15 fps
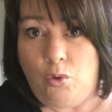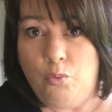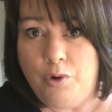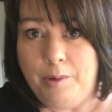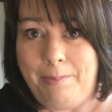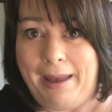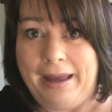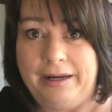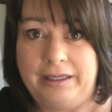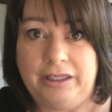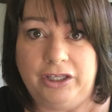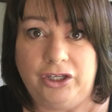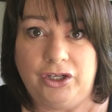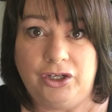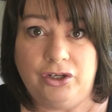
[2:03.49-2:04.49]
we're about a
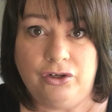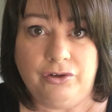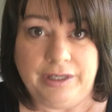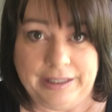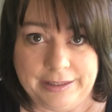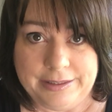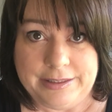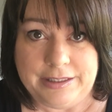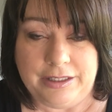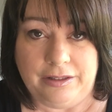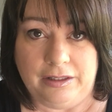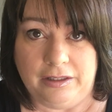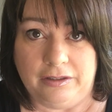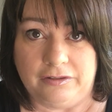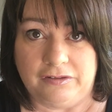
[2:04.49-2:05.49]
year into
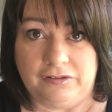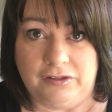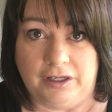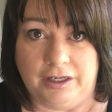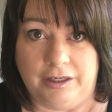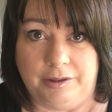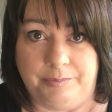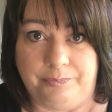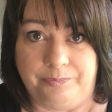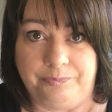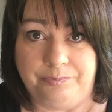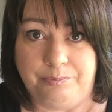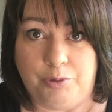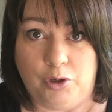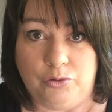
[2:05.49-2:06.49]
this
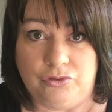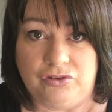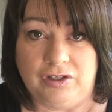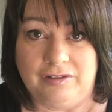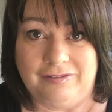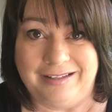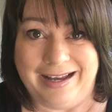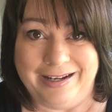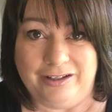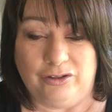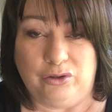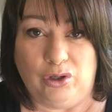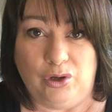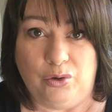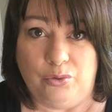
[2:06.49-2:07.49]

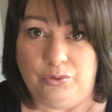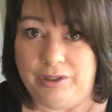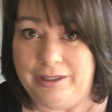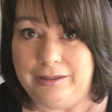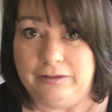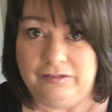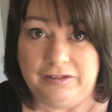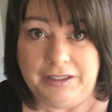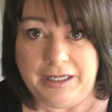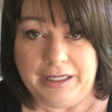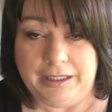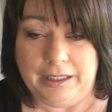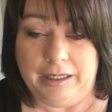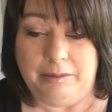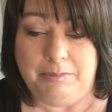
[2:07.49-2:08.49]
post-cyclone
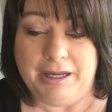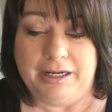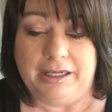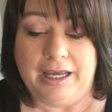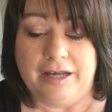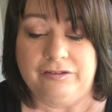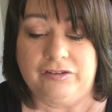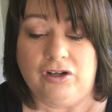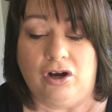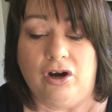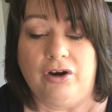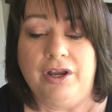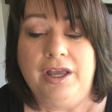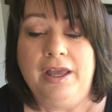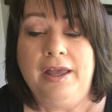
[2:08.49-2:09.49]
incident in
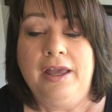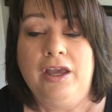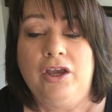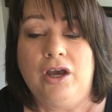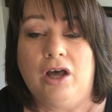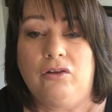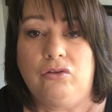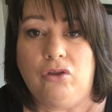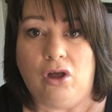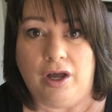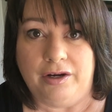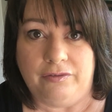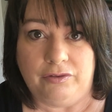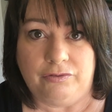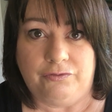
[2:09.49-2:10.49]
Madagascar. A lot
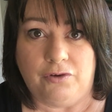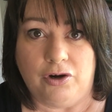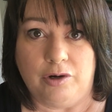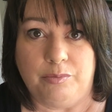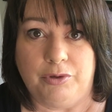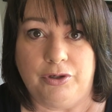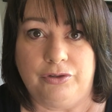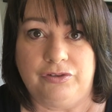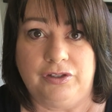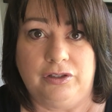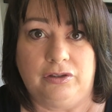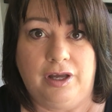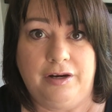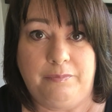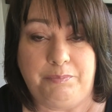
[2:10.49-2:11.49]
of the farmers and a
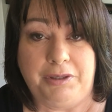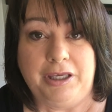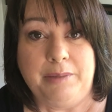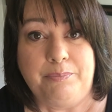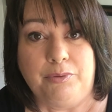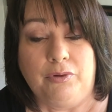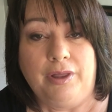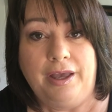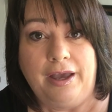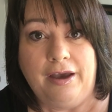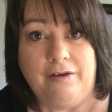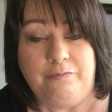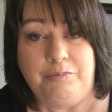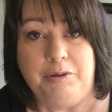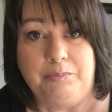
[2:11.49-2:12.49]
lot of people
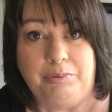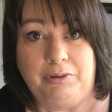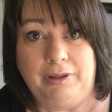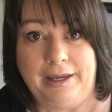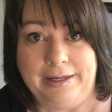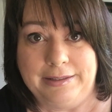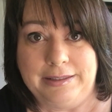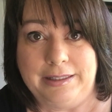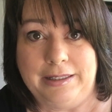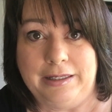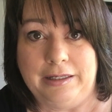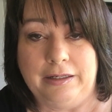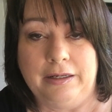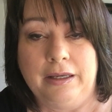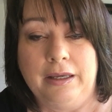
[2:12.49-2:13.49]
have been
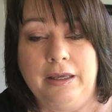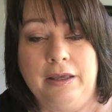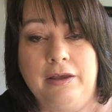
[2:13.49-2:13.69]
planting